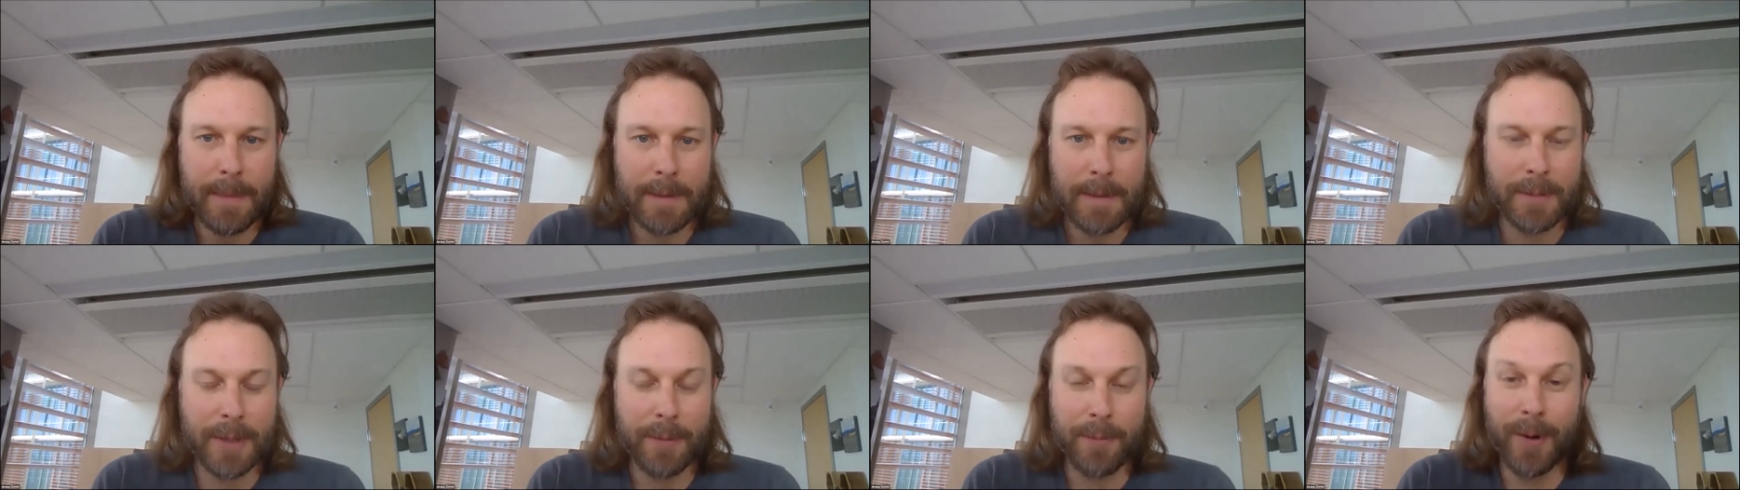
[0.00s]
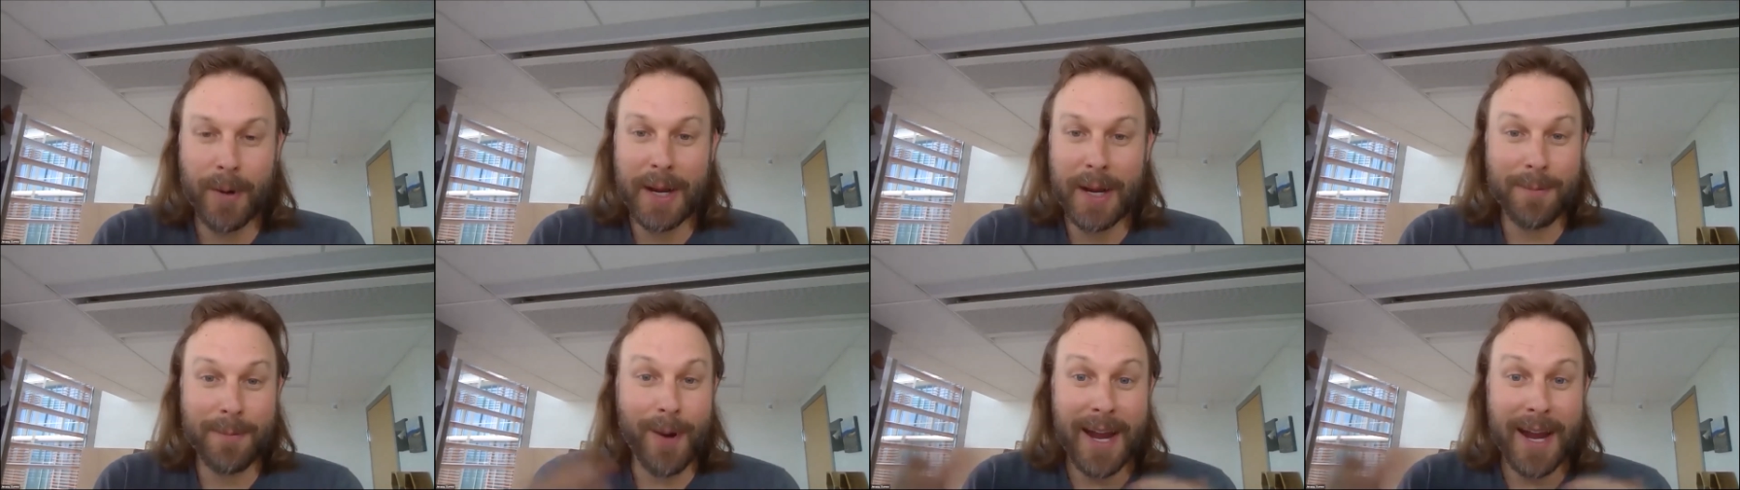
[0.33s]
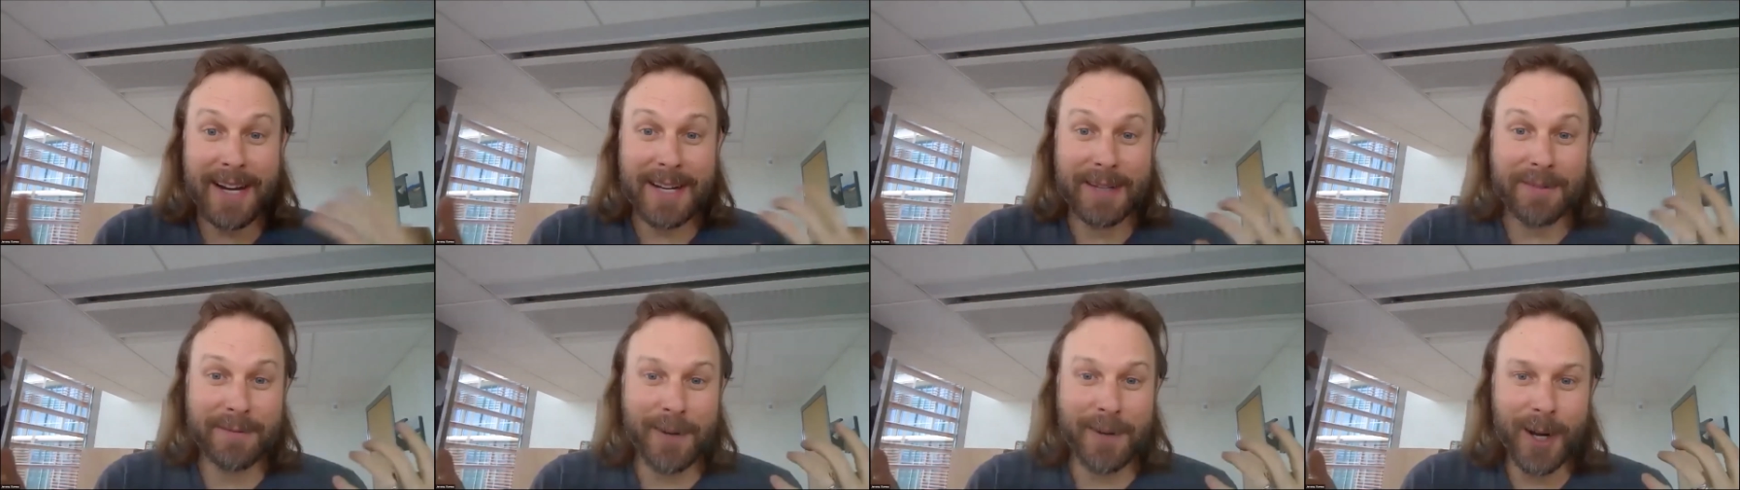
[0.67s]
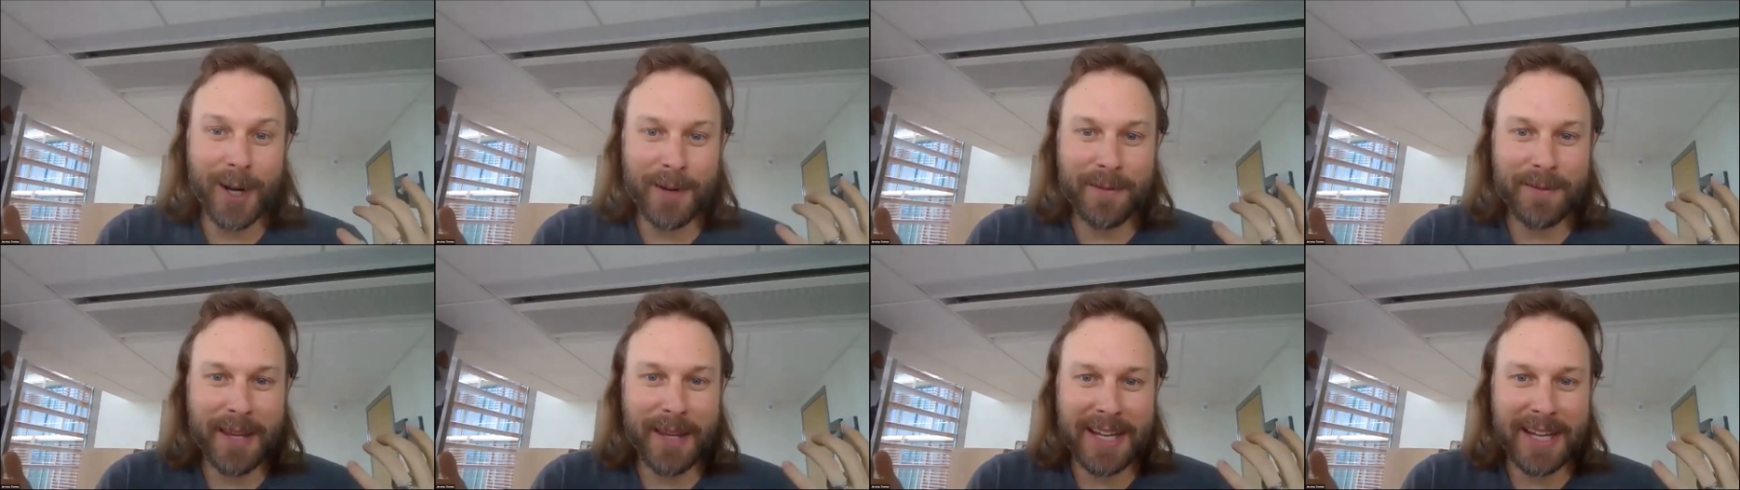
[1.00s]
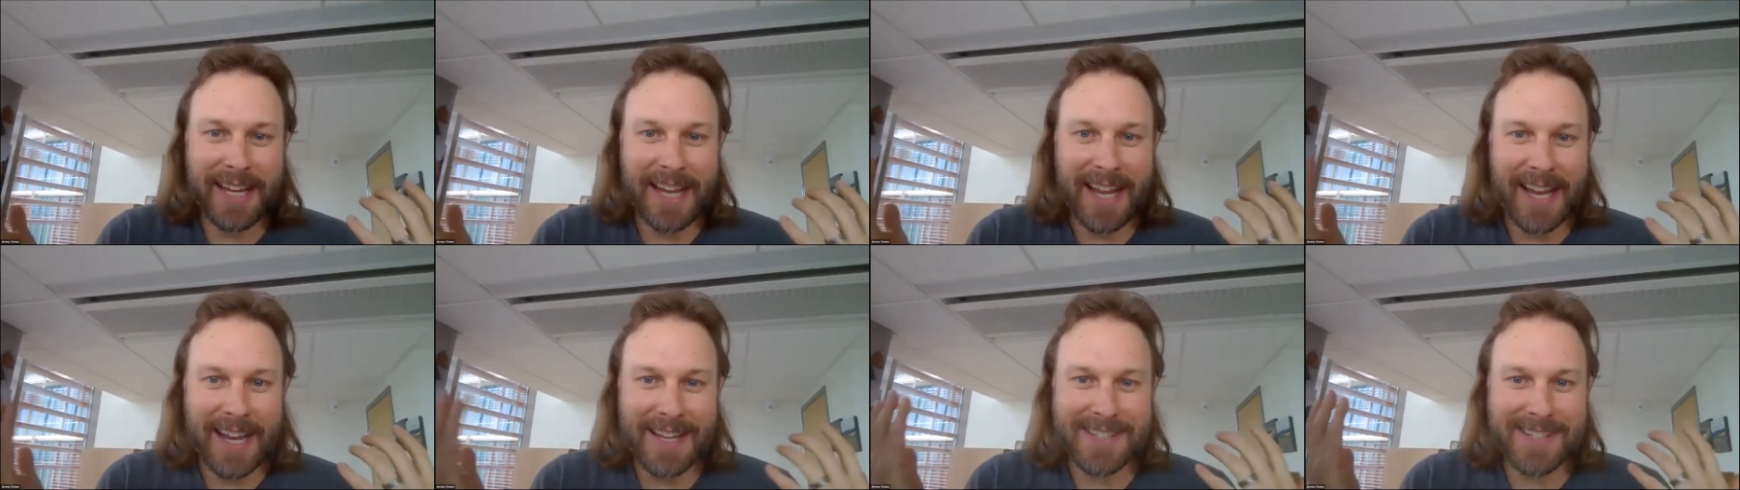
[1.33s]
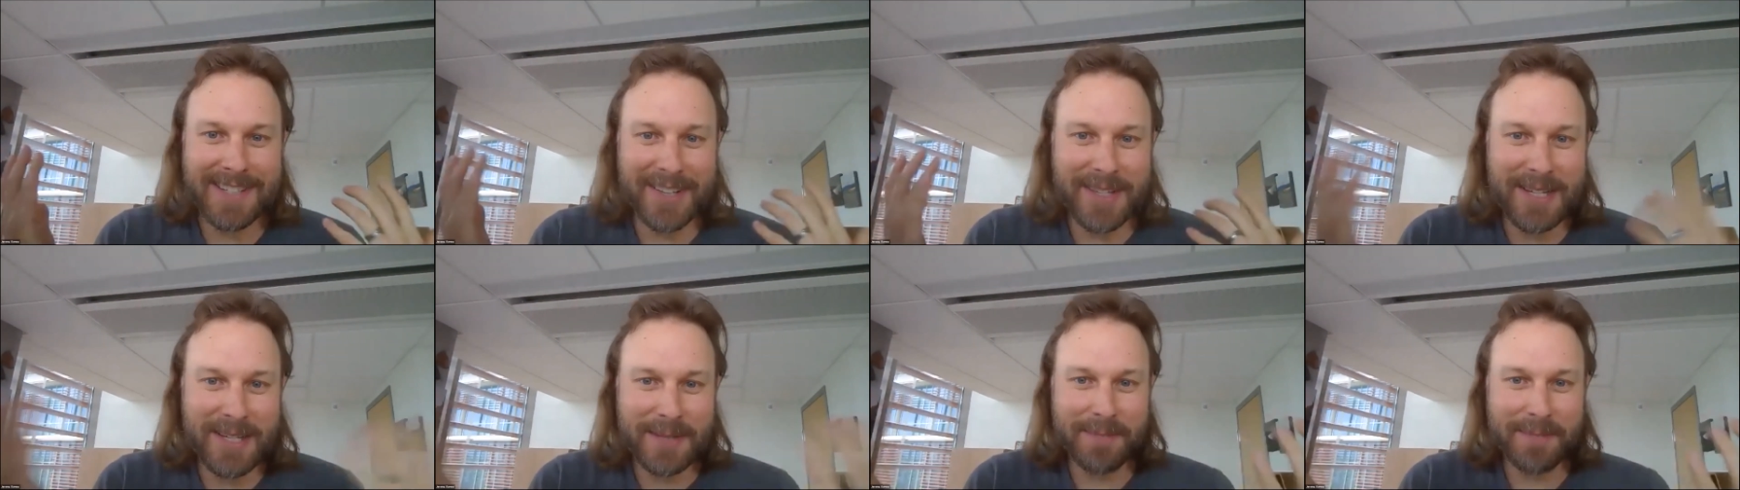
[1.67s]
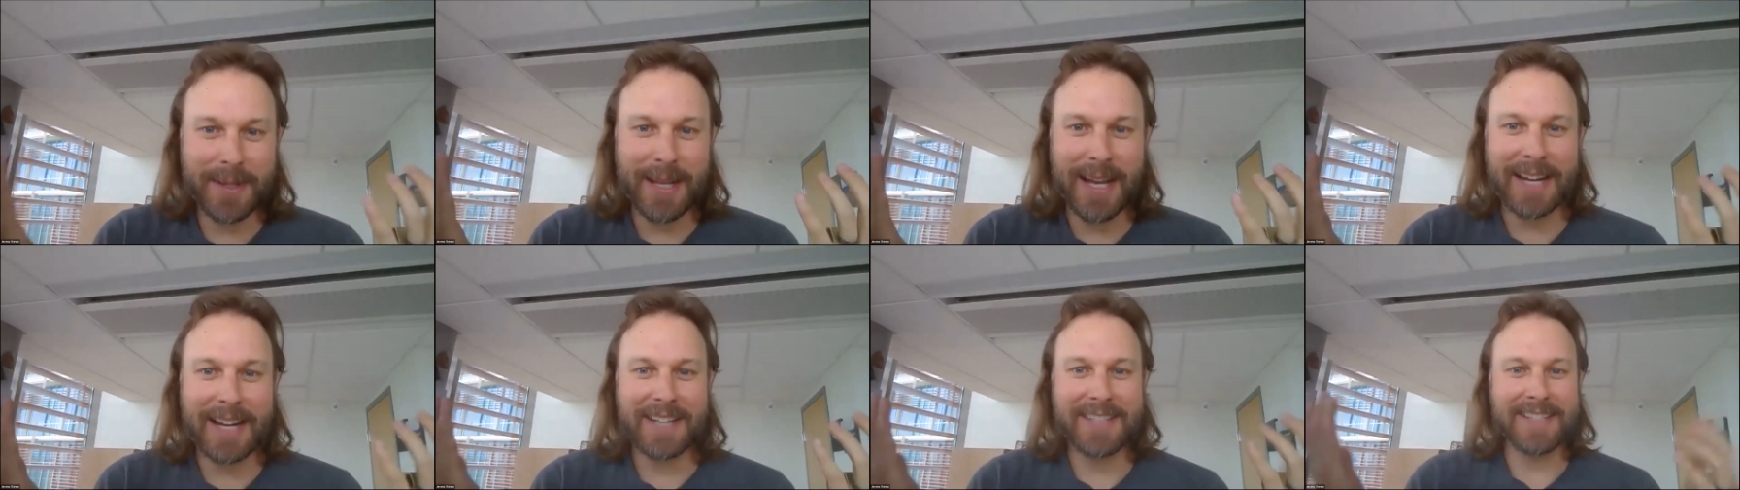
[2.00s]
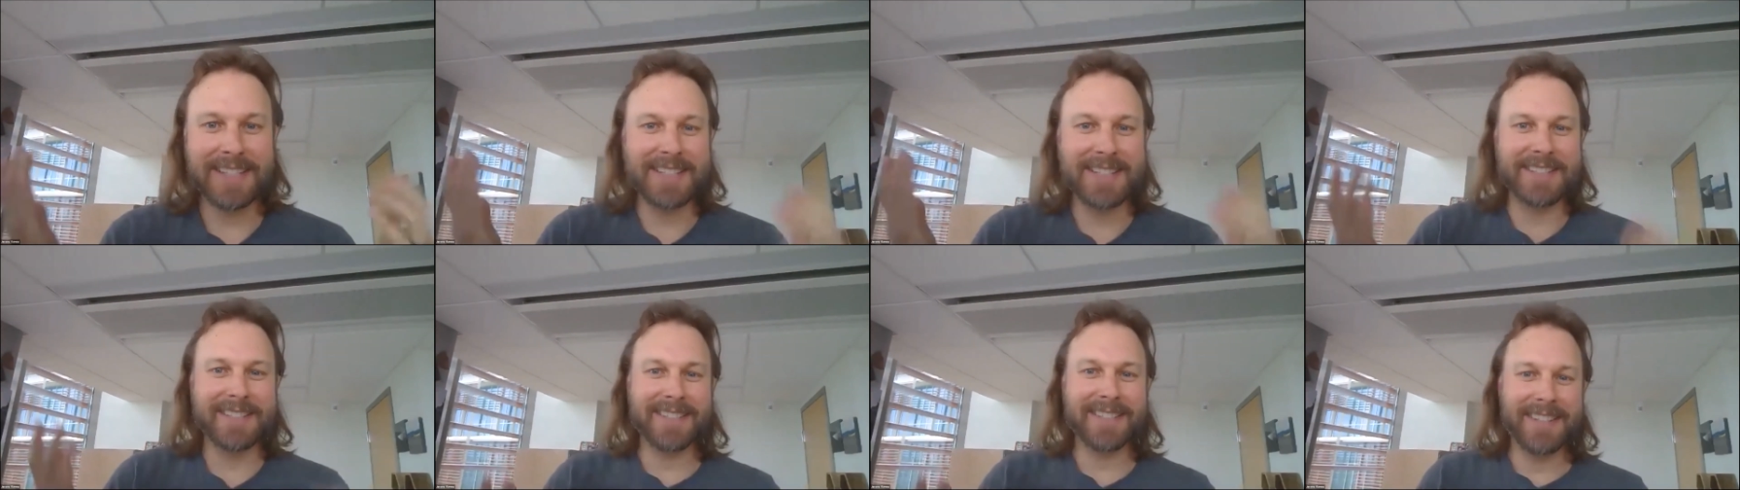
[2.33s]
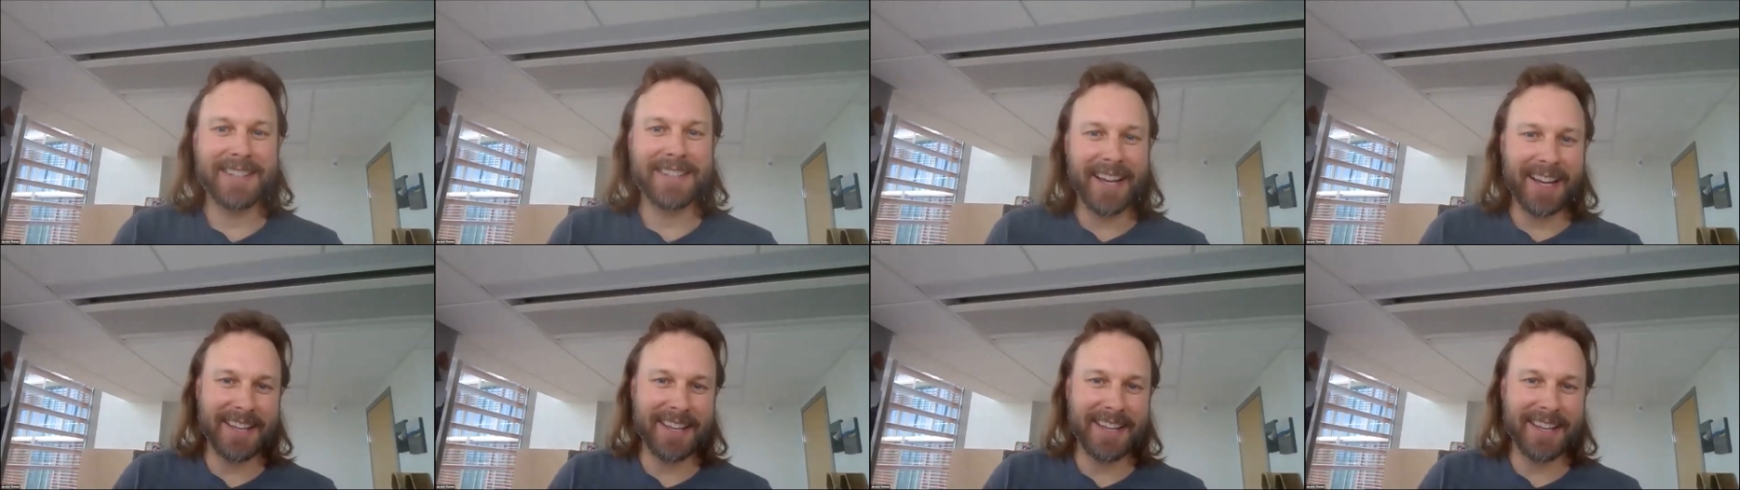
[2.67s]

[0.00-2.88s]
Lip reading: But why it evolved like it has on this planet is,